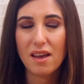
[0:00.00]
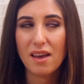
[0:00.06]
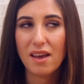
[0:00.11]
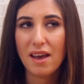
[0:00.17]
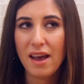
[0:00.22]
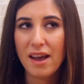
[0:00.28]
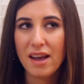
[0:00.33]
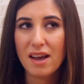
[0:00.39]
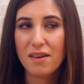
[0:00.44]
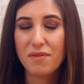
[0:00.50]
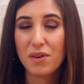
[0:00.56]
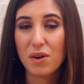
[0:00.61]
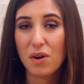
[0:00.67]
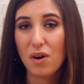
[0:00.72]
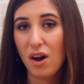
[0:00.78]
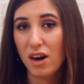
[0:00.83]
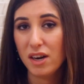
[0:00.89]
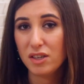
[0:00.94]
if
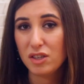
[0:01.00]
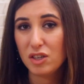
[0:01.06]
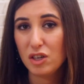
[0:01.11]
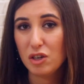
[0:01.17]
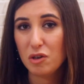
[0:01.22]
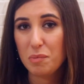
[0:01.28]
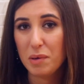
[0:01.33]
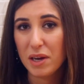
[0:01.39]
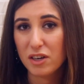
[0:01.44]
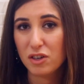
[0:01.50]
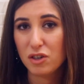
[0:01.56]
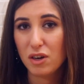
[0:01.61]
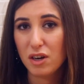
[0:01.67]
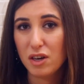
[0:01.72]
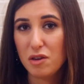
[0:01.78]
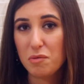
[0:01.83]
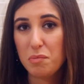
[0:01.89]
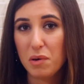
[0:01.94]
you're honest in your picture
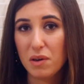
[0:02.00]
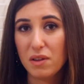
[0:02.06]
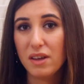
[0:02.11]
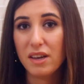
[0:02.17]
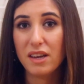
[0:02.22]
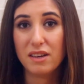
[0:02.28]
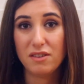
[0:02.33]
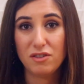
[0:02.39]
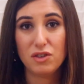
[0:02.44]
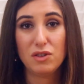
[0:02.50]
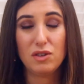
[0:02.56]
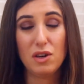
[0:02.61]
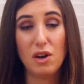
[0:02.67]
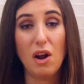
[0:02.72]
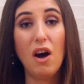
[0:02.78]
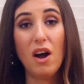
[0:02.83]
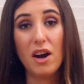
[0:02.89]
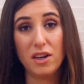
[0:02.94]
and you put like just
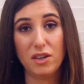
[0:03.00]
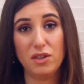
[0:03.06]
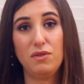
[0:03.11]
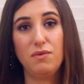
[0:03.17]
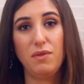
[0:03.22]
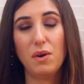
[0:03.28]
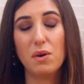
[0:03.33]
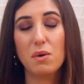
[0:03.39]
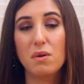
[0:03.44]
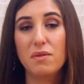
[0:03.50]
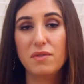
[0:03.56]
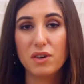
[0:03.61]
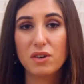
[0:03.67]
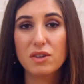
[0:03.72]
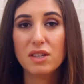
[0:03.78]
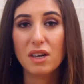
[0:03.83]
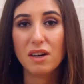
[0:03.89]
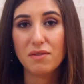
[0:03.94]
an honest photo of
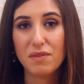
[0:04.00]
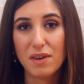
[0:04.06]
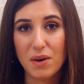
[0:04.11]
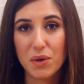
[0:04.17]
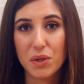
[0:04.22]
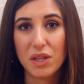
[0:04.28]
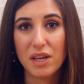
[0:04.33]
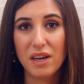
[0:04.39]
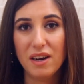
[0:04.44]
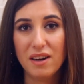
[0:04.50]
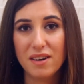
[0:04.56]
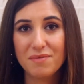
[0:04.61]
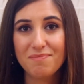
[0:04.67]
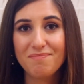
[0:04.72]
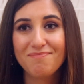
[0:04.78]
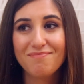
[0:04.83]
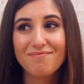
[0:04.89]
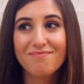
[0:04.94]
yourself out
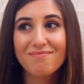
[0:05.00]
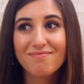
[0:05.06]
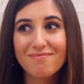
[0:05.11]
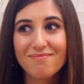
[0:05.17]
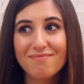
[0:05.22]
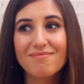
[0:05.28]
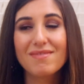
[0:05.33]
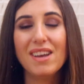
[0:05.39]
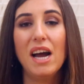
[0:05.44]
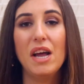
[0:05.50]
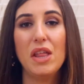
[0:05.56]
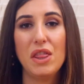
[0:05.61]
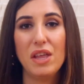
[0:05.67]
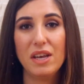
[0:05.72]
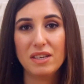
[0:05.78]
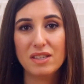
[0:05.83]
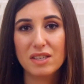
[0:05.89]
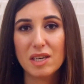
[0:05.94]
there, I
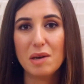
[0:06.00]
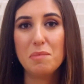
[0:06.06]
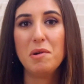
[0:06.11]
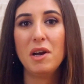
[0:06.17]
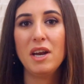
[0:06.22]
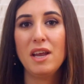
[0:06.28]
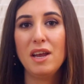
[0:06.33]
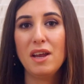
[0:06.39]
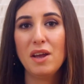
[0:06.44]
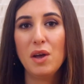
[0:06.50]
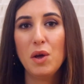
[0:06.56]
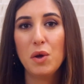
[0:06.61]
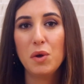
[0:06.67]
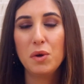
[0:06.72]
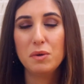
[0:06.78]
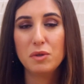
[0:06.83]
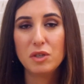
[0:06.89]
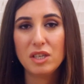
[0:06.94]
think somebody
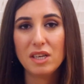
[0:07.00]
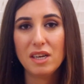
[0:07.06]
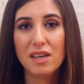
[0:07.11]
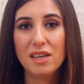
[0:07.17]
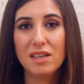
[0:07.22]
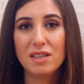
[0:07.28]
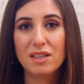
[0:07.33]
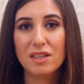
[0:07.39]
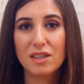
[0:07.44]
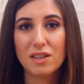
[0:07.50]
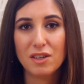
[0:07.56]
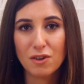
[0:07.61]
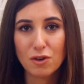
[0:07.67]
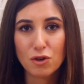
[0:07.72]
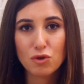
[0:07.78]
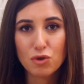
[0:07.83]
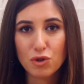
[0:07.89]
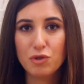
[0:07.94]
who sees
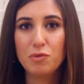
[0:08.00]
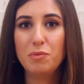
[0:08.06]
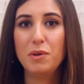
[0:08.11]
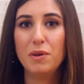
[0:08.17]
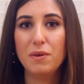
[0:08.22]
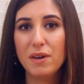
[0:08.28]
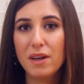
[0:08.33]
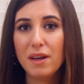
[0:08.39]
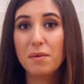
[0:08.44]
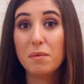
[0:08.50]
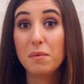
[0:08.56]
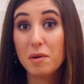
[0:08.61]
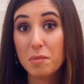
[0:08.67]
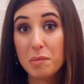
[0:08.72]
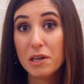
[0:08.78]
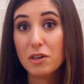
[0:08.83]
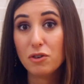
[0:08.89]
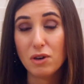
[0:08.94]
your true beauty
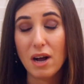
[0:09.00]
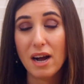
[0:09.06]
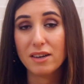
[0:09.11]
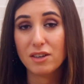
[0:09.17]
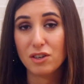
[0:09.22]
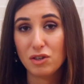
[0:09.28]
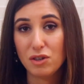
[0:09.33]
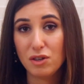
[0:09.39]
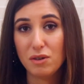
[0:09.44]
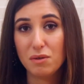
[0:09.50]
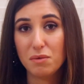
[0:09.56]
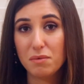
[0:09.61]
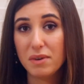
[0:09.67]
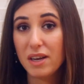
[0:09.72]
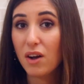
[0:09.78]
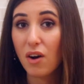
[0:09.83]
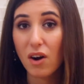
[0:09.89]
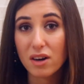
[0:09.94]
will be attracted to you
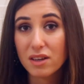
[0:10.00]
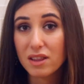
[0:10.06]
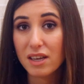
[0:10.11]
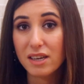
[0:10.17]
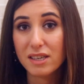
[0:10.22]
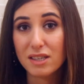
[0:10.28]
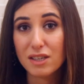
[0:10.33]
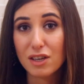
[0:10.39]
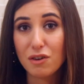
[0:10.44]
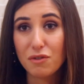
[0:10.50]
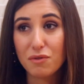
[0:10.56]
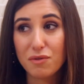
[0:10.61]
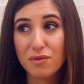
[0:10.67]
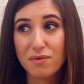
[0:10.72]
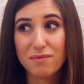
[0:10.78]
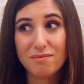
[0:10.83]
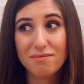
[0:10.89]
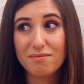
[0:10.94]
regardless
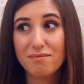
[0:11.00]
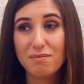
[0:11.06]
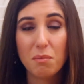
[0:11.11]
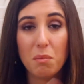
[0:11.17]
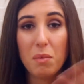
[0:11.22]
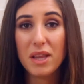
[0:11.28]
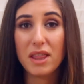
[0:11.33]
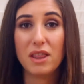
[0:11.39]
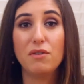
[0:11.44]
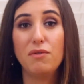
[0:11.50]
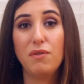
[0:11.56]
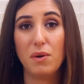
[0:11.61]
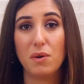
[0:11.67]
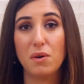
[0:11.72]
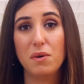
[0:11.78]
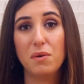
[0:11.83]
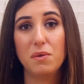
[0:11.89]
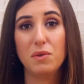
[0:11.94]
of what the
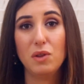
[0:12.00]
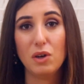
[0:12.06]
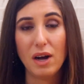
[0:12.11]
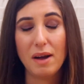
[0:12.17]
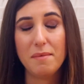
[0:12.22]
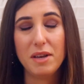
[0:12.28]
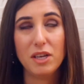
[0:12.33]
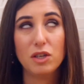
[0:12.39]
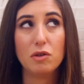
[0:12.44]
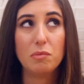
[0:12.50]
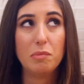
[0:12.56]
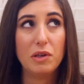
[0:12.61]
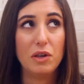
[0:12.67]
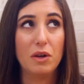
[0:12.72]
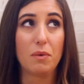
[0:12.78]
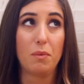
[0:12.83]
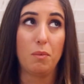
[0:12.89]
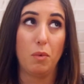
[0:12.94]
photo look. I mean, don't
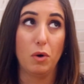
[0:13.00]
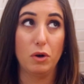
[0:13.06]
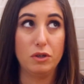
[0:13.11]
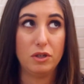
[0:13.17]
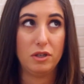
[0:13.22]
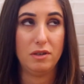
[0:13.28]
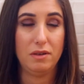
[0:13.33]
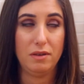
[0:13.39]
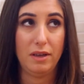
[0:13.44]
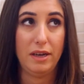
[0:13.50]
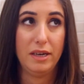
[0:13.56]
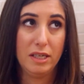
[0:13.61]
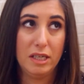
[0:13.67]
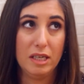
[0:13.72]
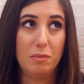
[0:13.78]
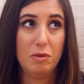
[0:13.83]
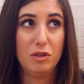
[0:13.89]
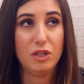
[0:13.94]
put your worst like
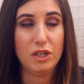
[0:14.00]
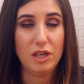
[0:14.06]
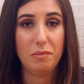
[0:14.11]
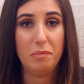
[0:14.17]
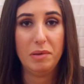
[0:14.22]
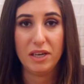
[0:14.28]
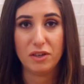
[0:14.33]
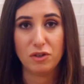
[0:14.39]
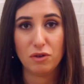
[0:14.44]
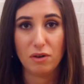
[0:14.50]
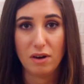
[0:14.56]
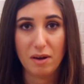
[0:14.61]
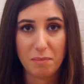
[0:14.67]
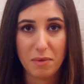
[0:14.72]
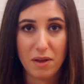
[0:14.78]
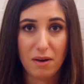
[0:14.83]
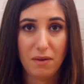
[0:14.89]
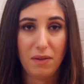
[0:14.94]
double chin picture
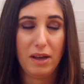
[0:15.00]
up there.